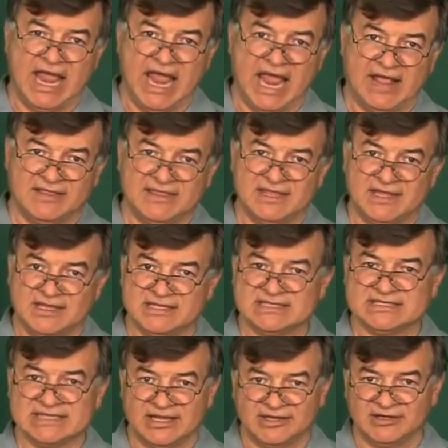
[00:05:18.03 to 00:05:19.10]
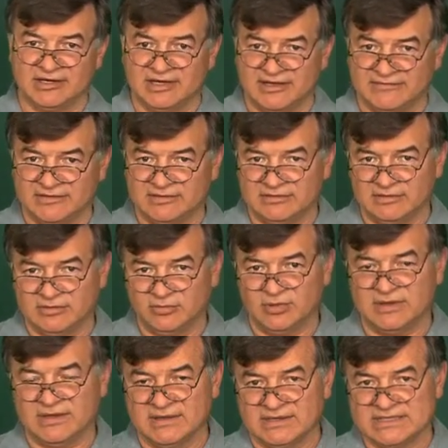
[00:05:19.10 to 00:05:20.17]
at the cellular level,
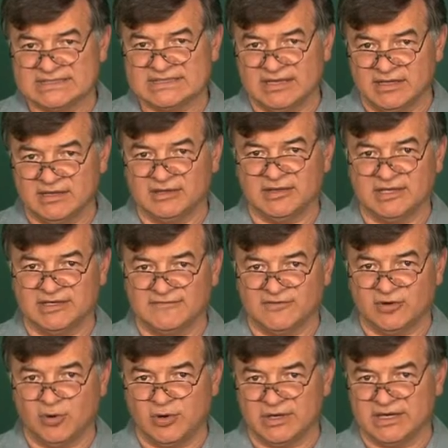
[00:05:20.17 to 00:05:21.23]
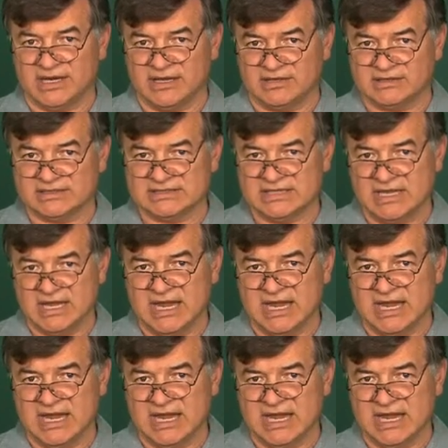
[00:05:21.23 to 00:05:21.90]
within the cell and the different organelles,